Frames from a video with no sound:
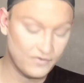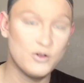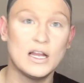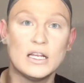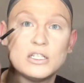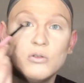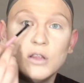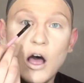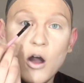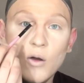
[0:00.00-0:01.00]
If you get it too
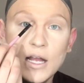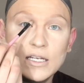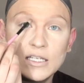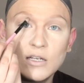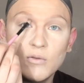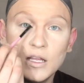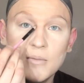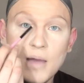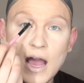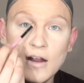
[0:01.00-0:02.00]
low, it doesn't really
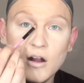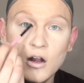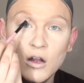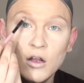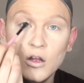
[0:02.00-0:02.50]
matter.